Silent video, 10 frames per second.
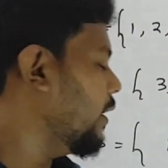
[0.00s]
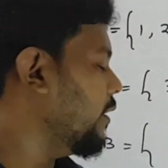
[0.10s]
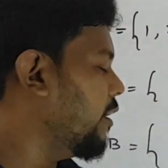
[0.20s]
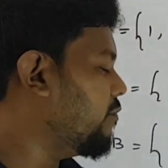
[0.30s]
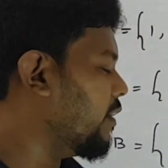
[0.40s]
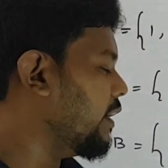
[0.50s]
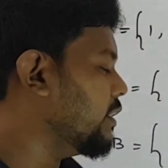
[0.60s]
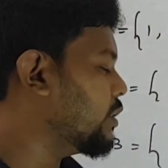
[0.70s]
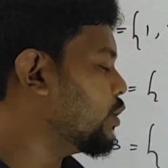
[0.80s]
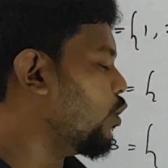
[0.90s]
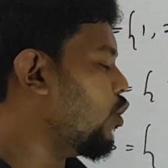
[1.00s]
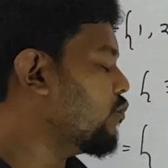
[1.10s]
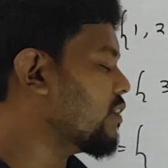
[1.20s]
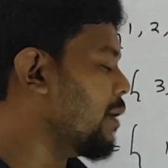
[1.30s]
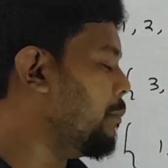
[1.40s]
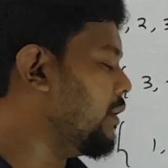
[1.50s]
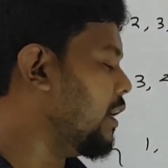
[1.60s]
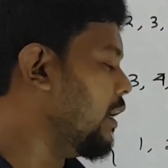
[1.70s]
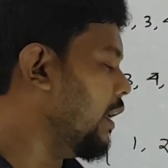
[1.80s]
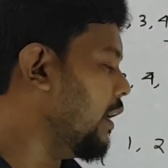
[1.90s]
difference of
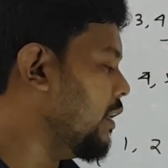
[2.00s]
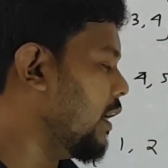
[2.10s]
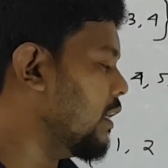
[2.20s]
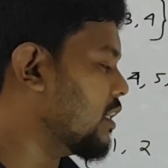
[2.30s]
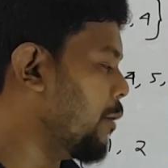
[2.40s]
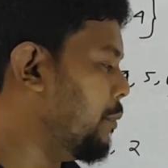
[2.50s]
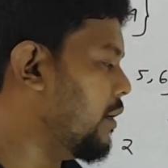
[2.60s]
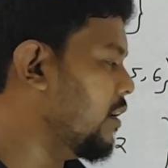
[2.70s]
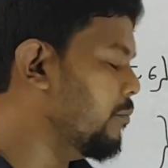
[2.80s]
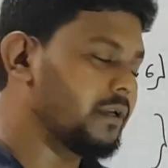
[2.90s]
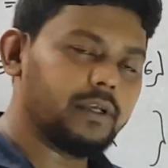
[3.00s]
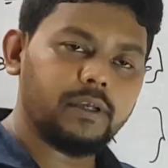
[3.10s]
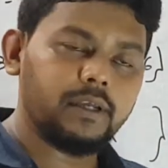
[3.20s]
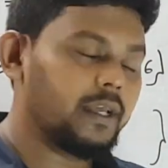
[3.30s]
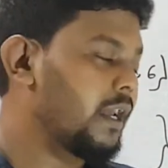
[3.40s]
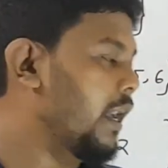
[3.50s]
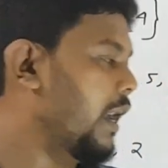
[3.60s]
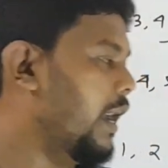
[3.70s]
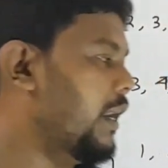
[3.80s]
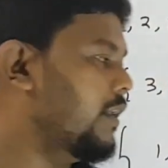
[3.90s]
capital A and capital B,
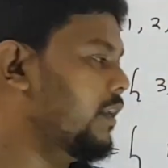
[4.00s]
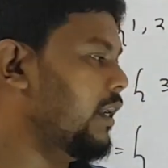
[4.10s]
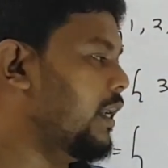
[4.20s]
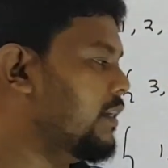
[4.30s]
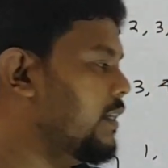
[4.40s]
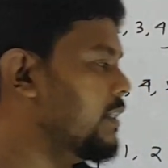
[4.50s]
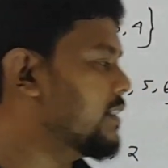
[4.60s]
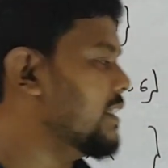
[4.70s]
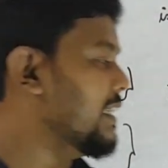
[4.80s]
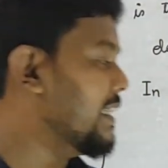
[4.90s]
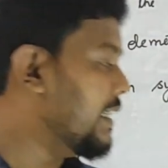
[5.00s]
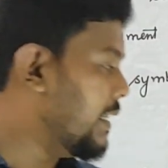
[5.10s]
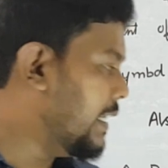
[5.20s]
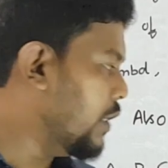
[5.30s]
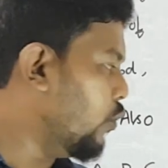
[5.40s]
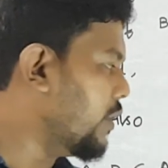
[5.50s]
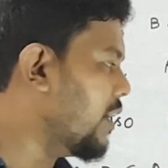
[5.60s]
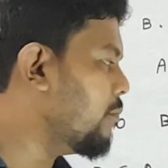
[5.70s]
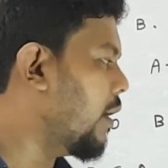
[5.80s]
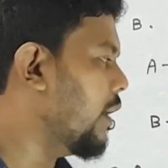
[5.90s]
and it is
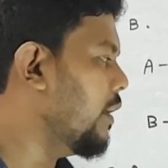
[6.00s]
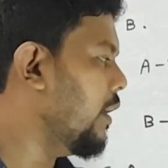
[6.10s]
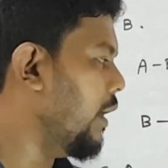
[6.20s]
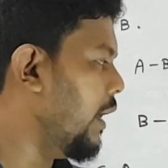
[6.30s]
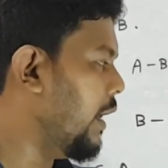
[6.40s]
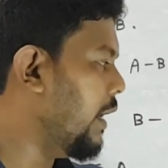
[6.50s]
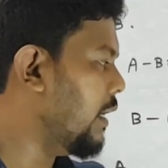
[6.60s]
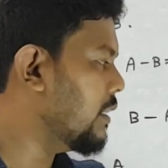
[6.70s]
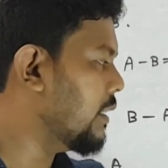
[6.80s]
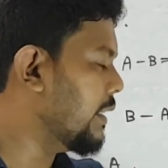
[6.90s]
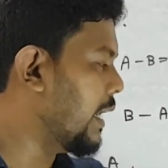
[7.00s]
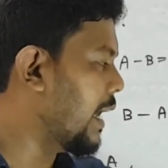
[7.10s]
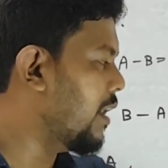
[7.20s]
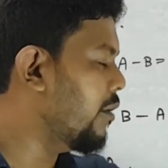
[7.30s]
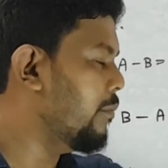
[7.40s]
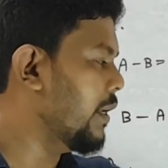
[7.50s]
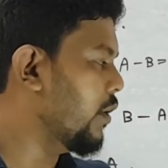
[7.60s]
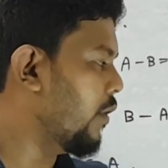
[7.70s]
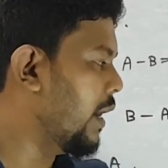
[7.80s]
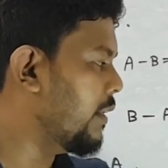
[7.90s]
denoted by A del B,
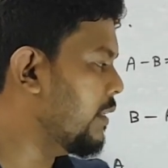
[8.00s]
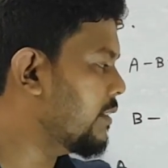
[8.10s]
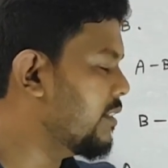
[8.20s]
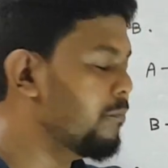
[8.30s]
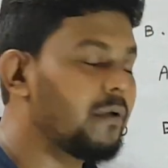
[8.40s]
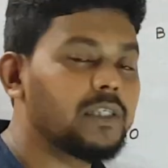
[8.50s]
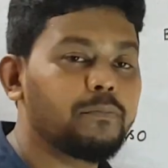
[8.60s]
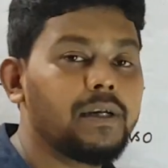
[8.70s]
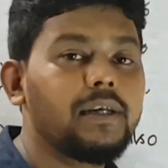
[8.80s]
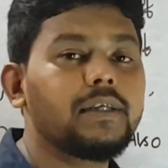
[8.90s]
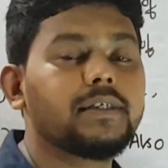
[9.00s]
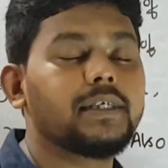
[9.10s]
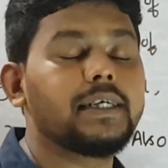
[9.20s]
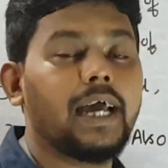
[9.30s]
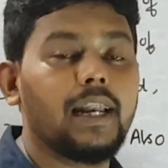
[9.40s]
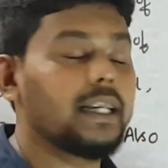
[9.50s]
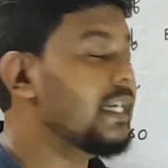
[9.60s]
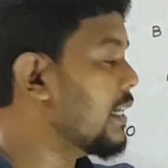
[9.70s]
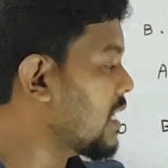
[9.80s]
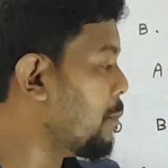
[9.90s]
where this symbol means del,
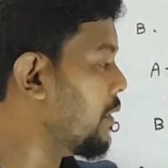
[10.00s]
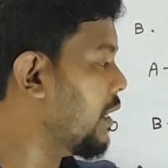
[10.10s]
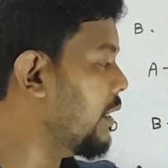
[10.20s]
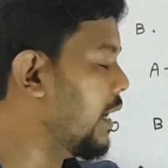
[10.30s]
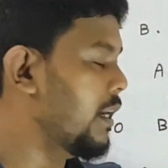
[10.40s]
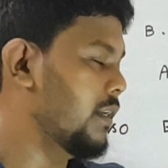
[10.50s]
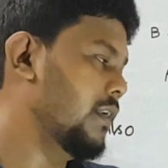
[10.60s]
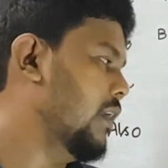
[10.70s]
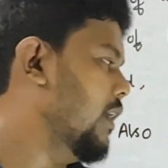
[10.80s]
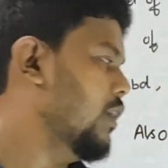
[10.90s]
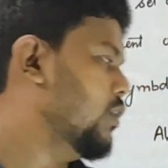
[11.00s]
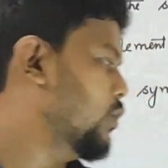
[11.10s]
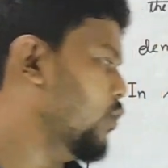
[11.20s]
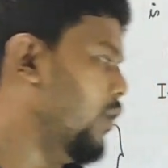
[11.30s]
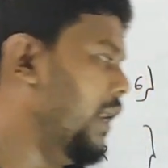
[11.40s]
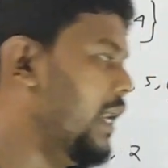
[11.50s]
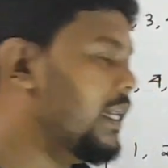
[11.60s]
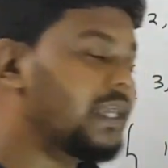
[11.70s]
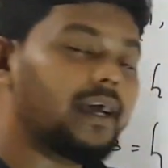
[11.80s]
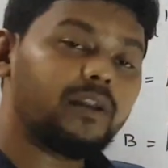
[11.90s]
capital del. So, A
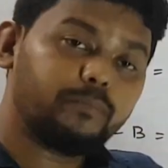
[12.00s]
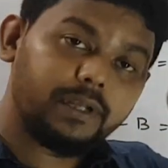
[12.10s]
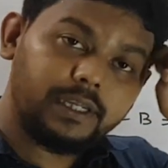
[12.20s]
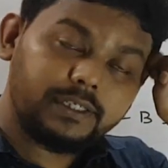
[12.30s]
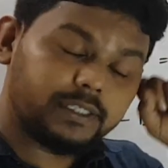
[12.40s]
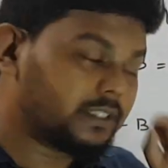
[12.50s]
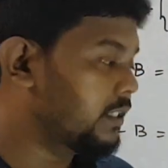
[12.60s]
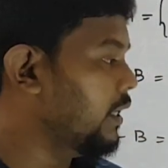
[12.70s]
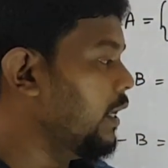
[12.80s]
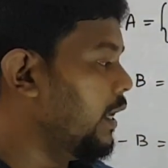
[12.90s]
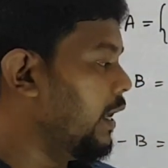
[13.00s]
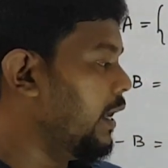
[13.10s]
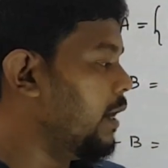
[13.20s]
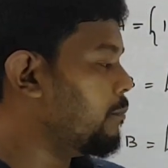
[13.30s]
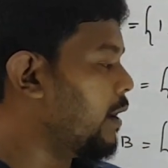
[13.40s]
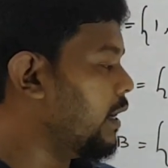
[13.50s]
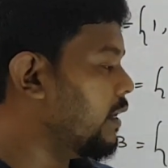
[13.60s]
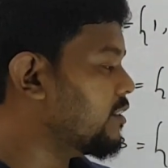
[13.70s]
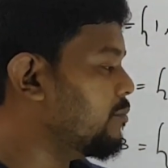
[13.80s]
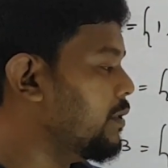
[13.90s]
del means A
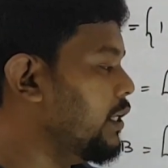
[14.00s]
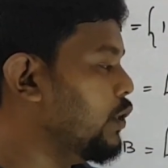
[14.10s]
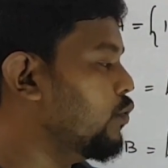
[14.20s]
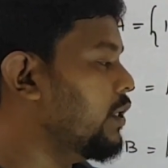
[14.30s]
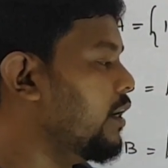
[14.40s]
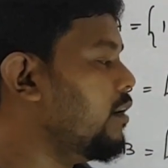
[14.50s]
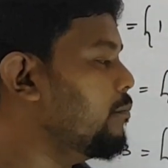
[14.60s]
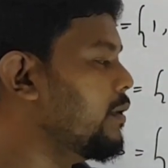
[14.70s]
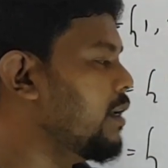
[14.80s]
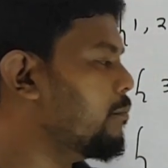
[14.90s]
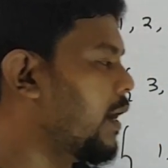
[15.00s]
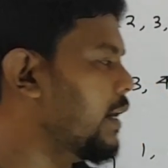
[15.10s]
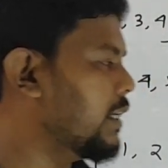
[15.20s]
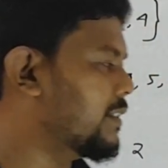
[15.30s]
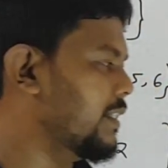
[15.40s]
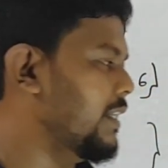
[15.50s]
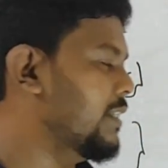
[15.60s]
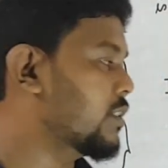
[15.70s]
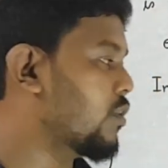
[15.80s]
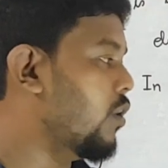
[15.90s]
minus B union B minus A
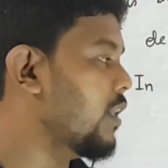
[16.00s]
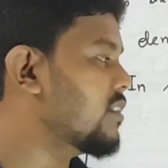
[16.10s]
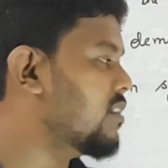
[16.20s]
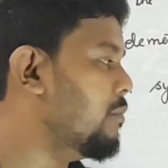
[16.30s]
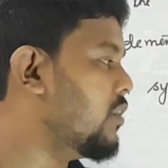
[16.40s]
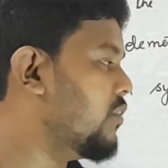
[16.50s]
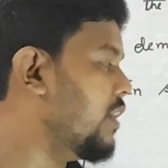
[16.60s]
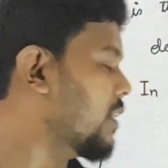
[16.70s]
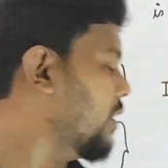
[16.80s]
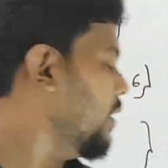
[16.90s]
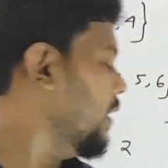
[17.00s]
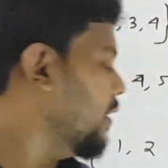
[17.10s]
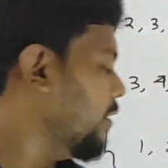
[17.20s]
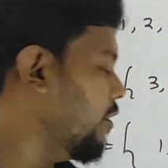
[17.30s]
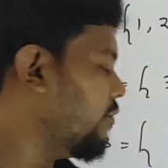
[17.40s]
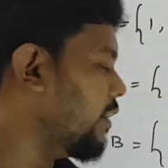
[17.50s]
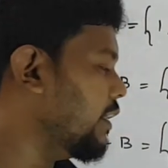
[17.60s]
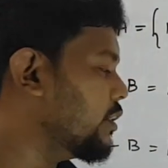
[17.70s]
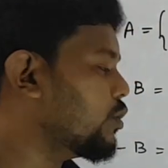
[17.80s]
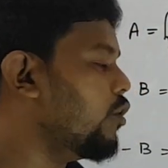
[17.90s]
is called the symmetric
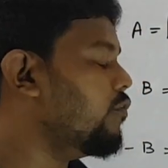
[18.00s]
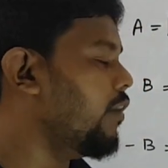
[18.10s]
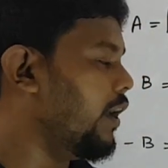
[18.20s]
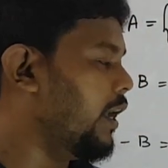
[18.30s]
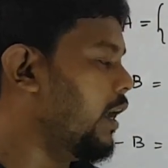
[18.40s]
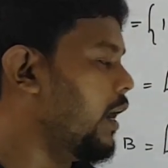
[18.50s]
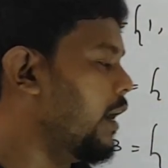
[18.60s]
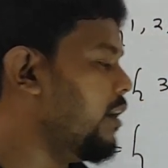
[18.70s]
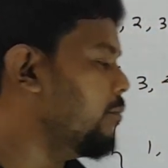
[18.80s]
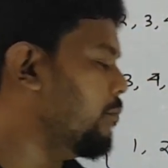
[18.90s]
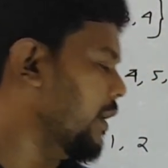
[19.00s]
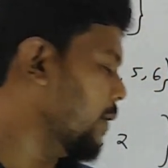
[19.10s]
difference of A and B.